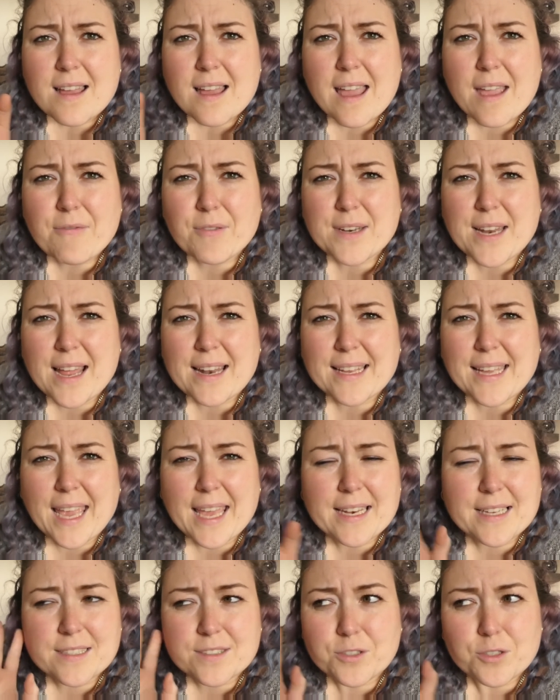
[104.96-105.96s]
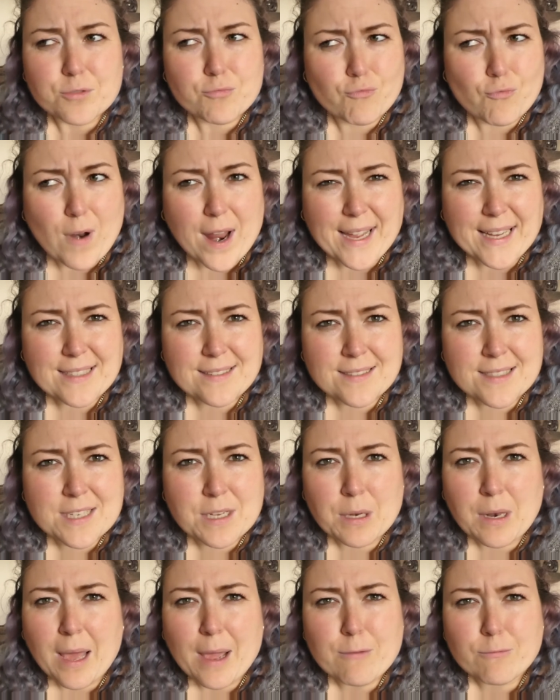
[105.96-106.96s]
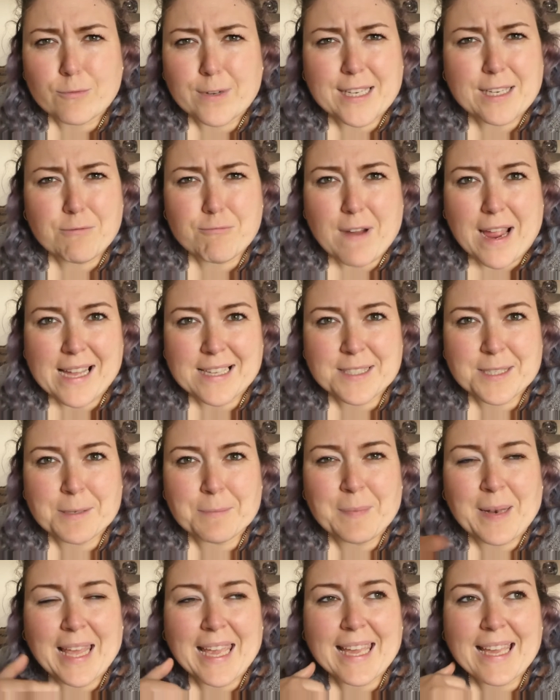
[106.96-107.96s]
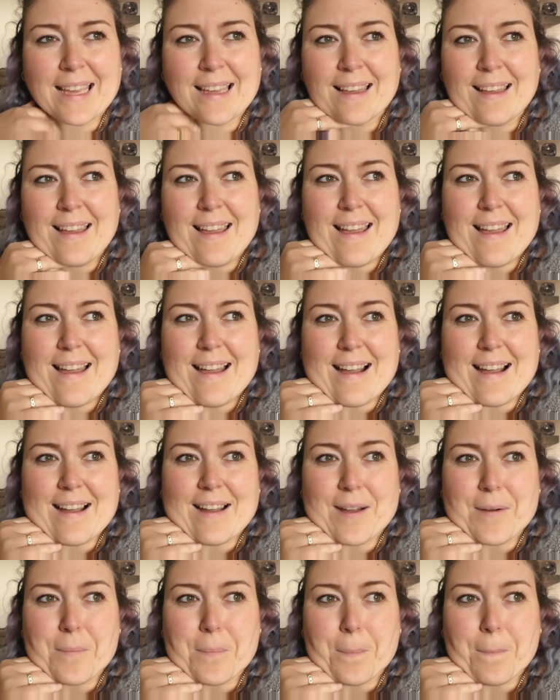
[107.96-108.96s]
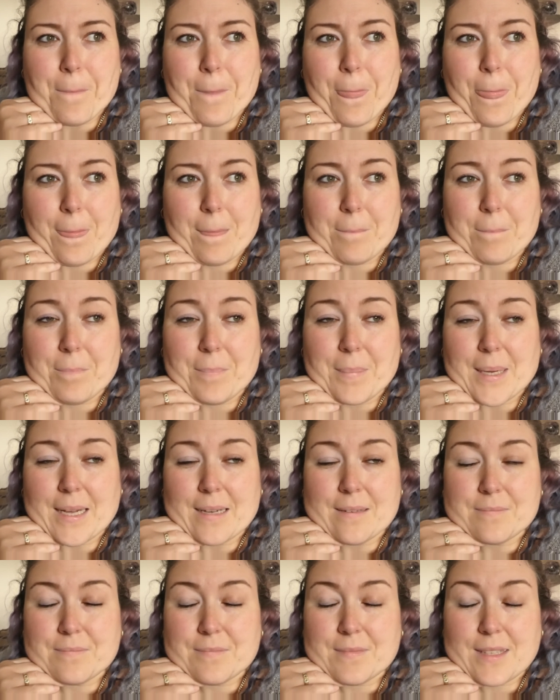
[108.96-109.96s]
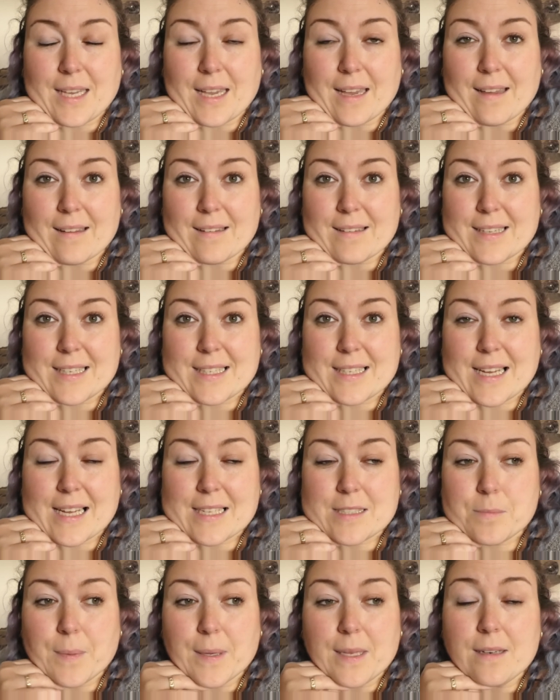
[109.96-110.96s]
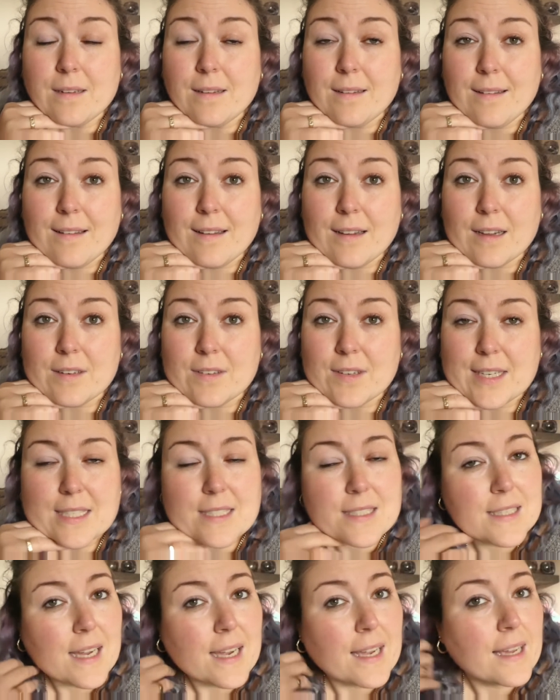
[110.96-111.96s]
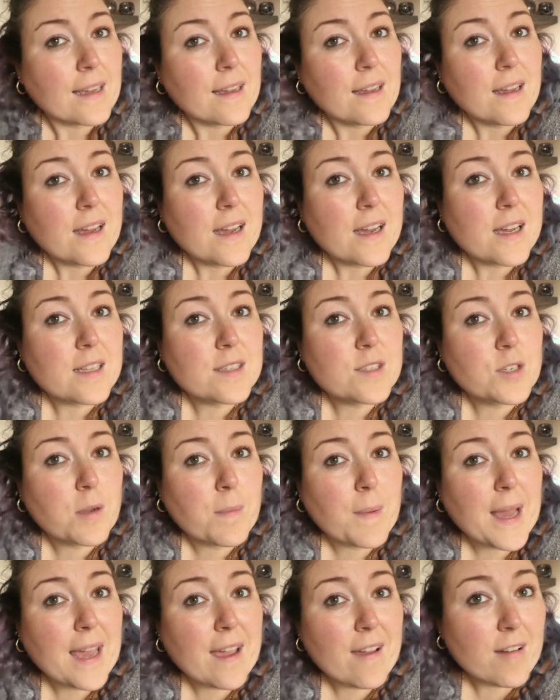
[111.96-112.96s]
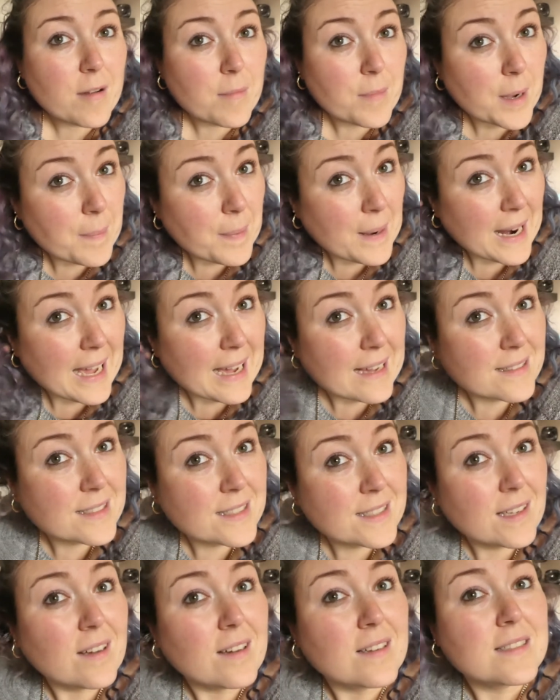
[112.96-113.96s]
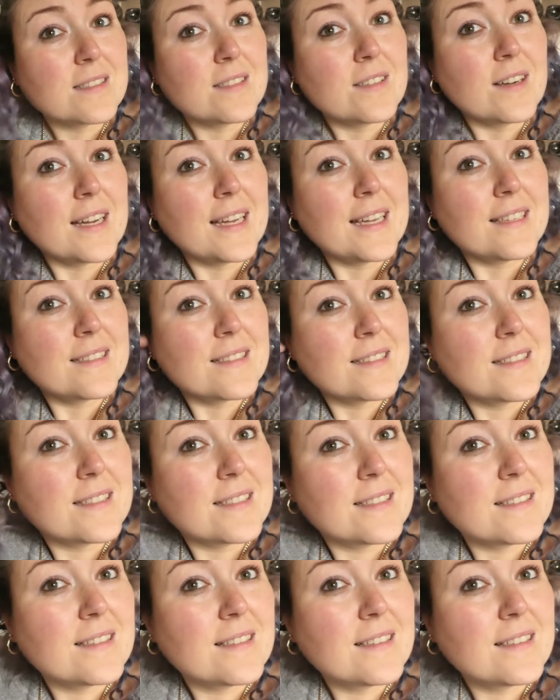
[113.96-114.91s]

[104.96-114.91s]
every now and again it's just rained, like really randomly. But yeah, it has been a nice day. I took my hair at my plaits last night,